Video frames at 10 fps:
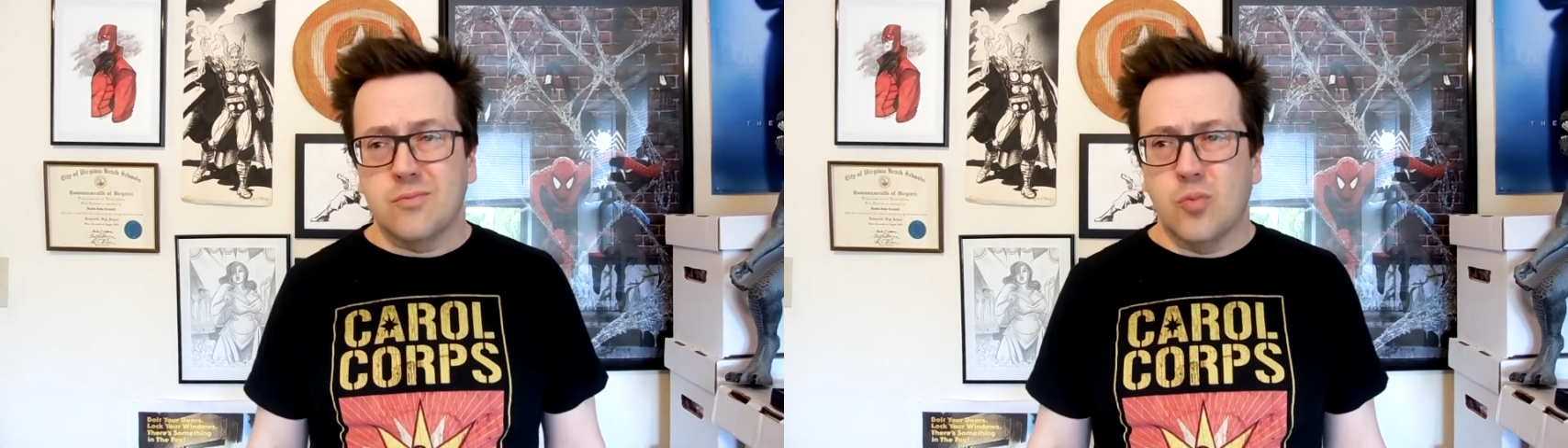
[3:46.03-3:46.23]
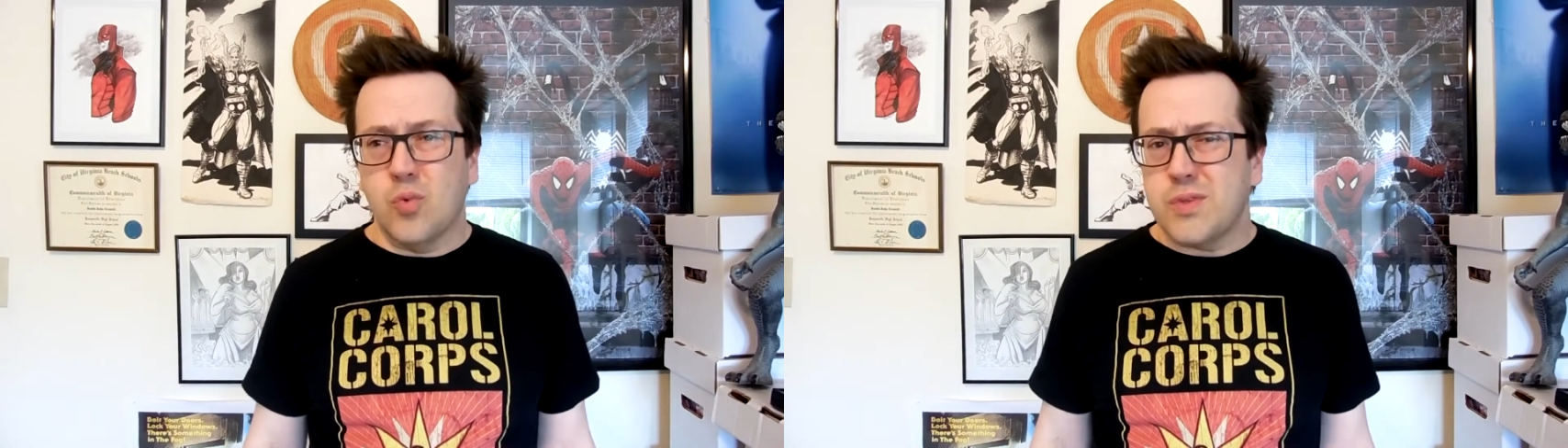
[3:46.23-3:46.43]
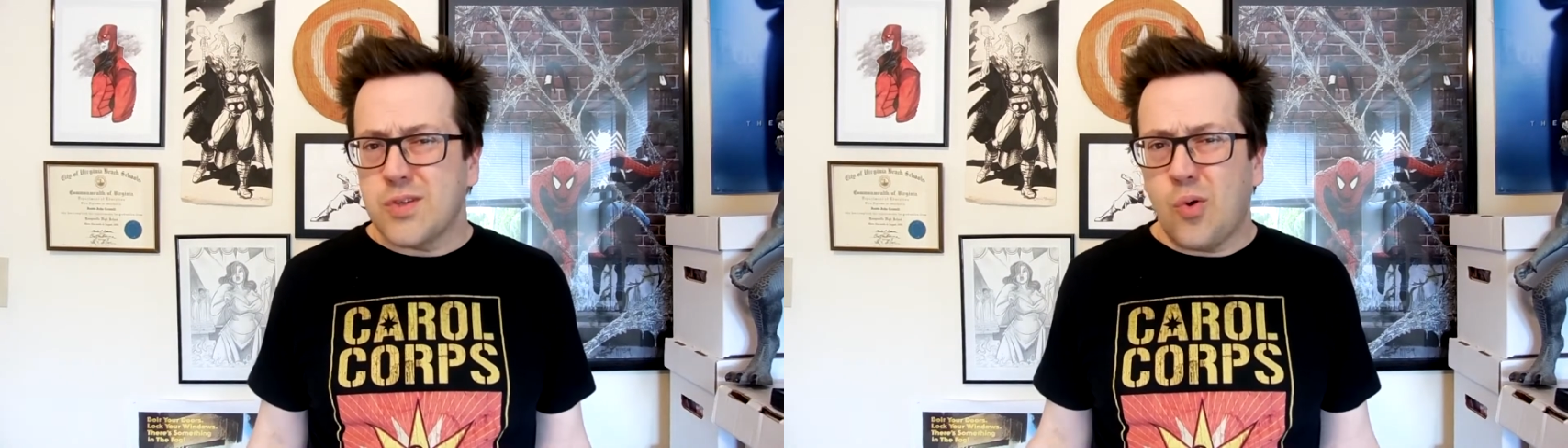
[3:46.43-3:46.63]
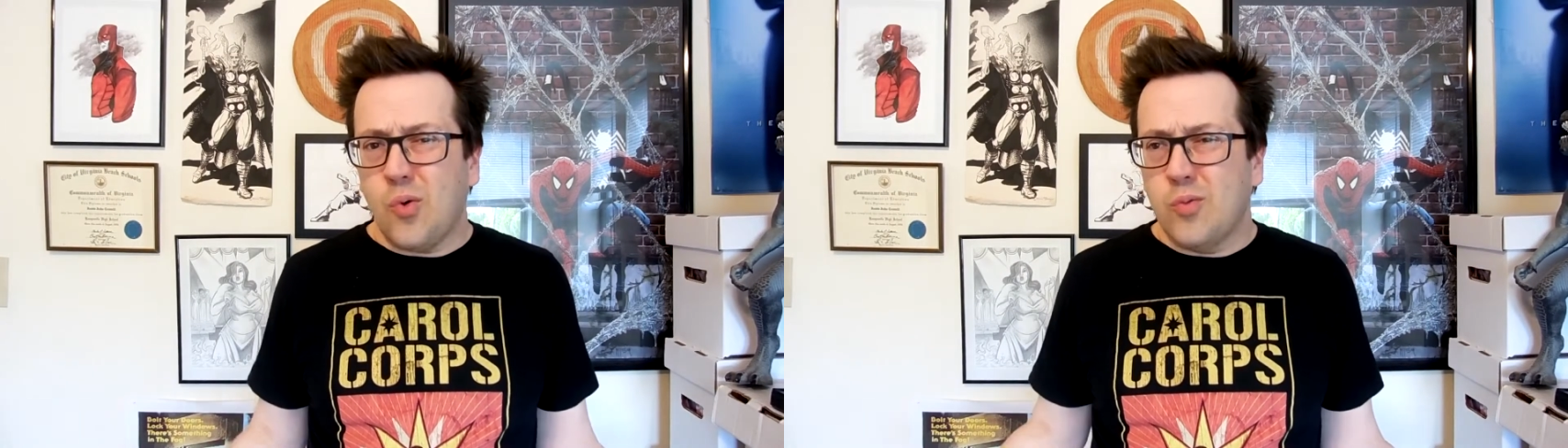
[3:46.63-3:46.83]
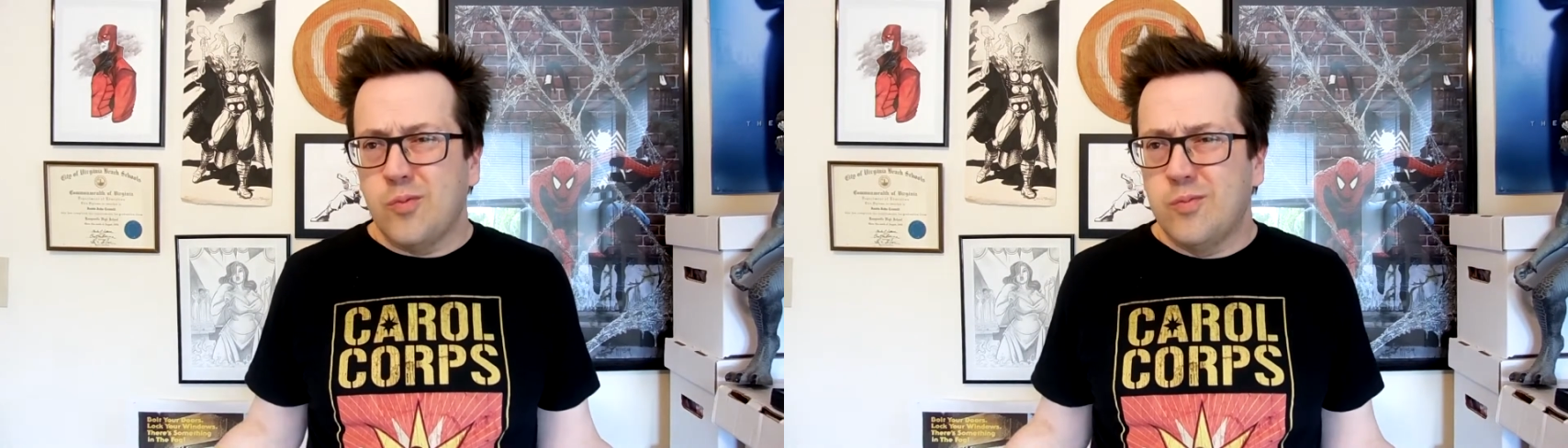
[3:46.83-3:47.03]
ruins the
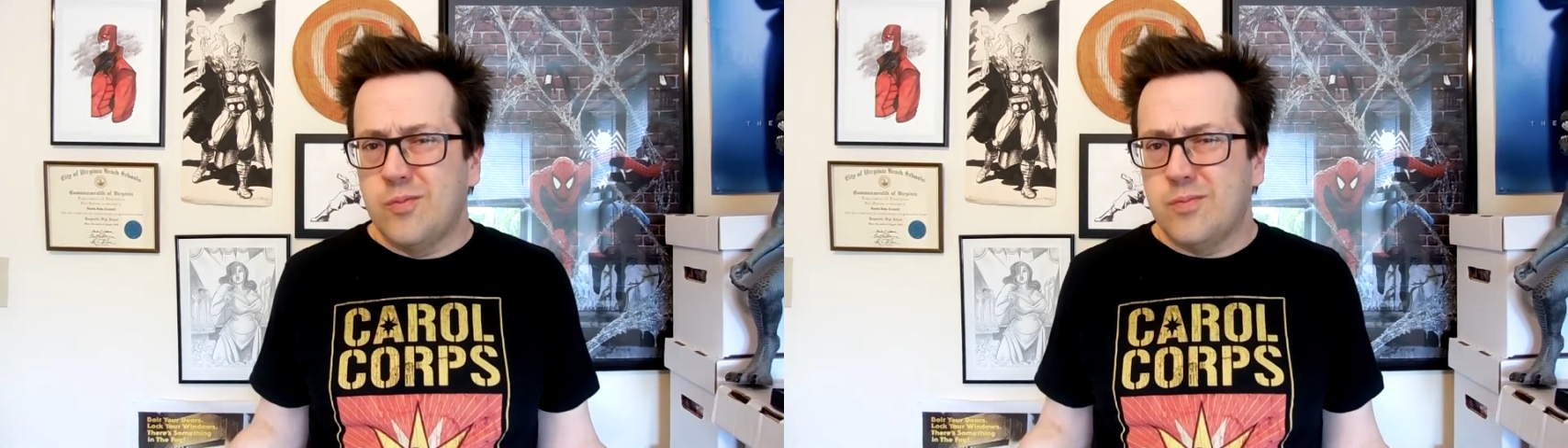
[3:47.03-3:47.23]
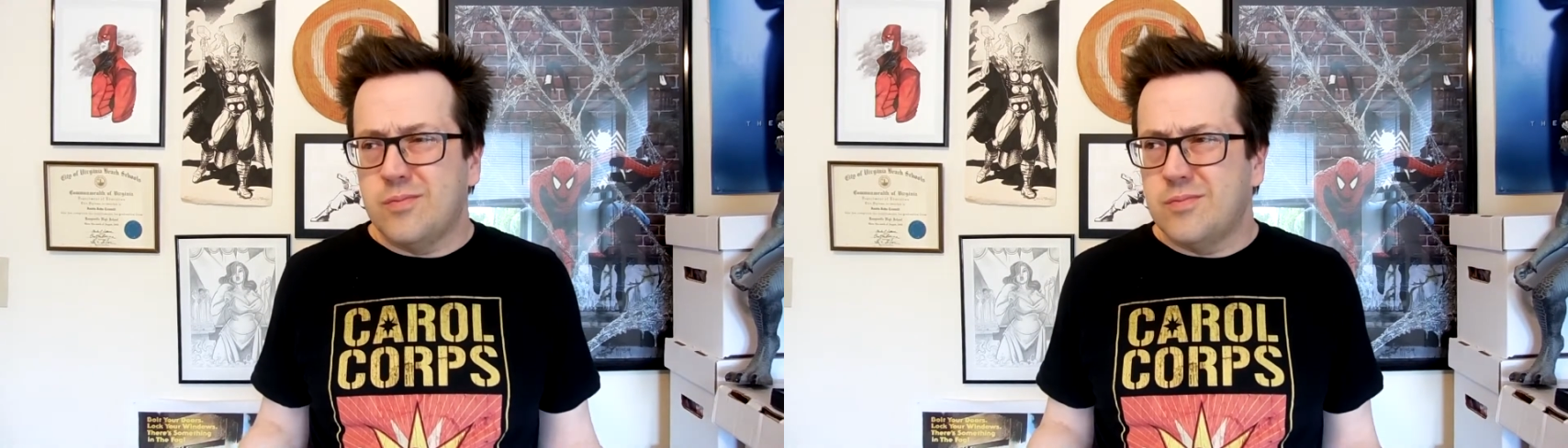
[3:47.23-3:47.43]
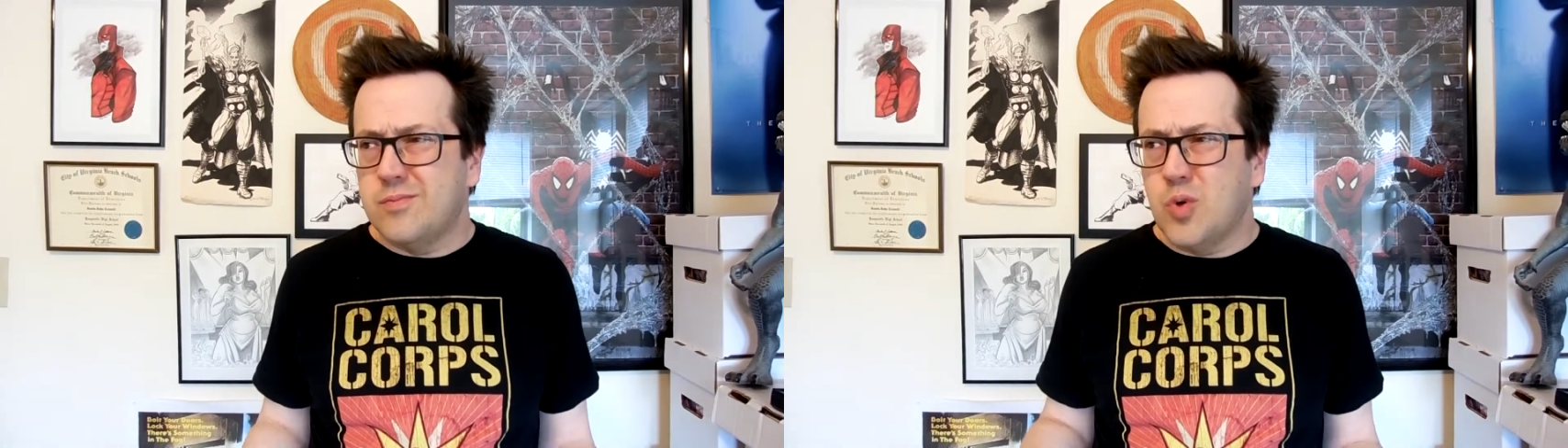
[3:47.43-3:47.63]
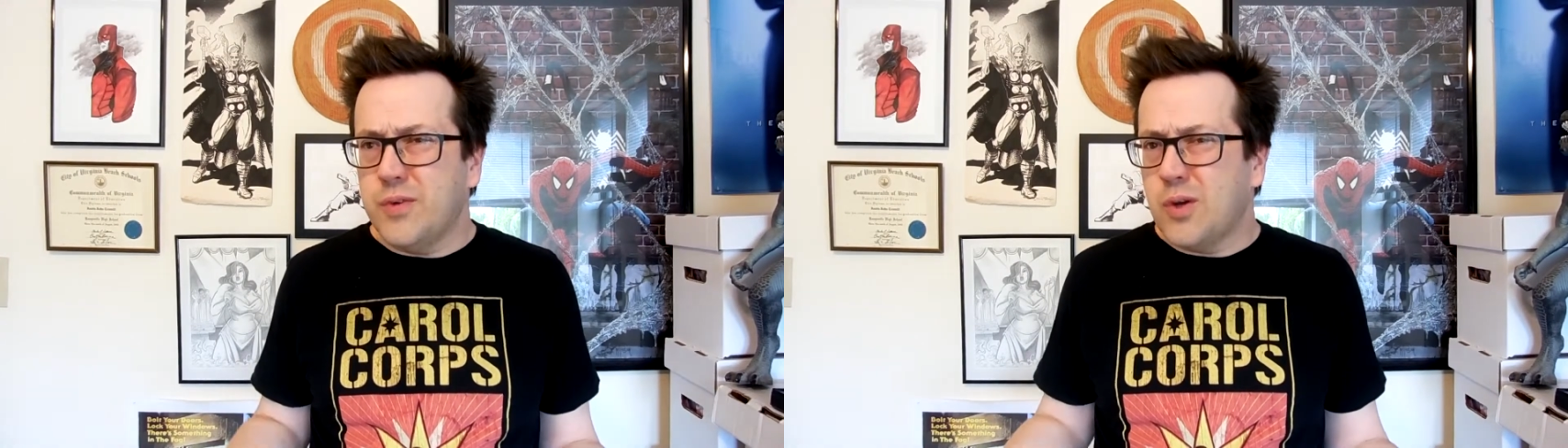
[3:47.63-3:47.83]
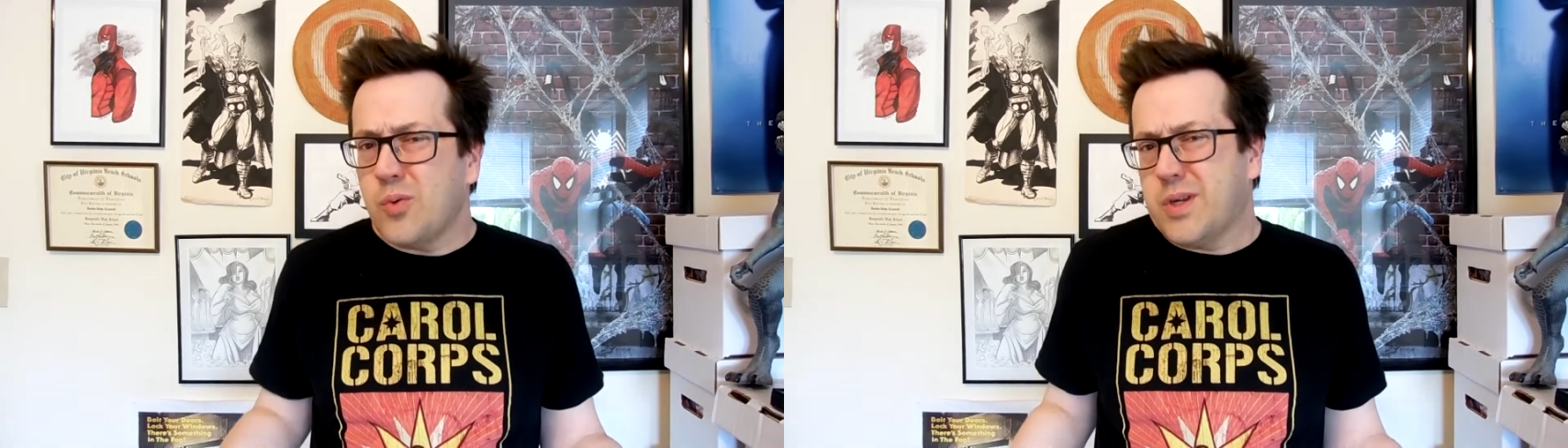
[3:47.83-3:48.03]
whole
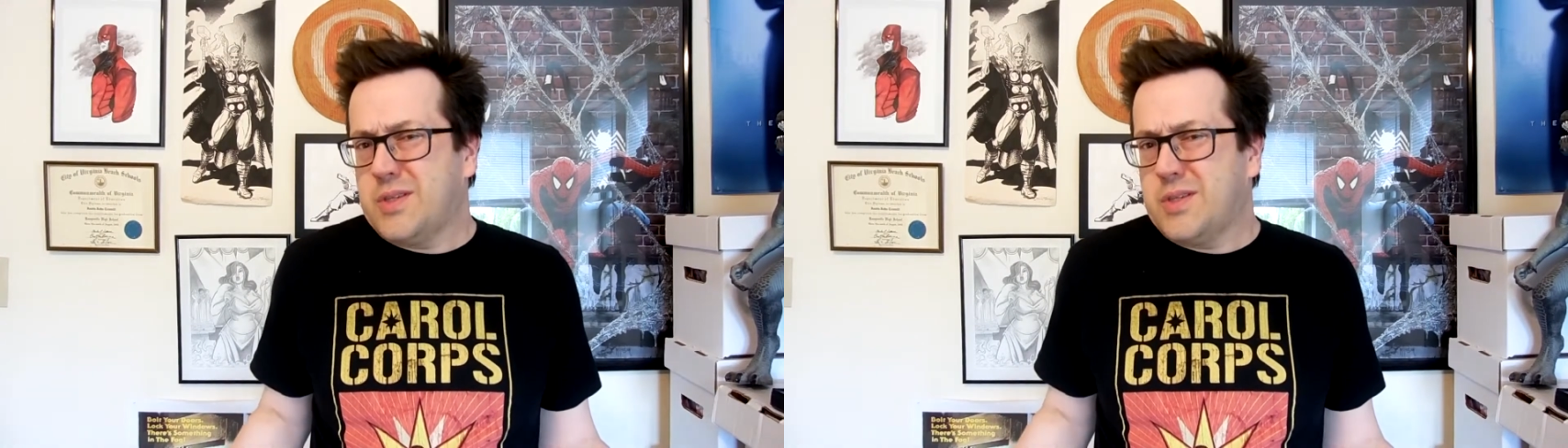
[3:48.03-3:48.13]
movie-going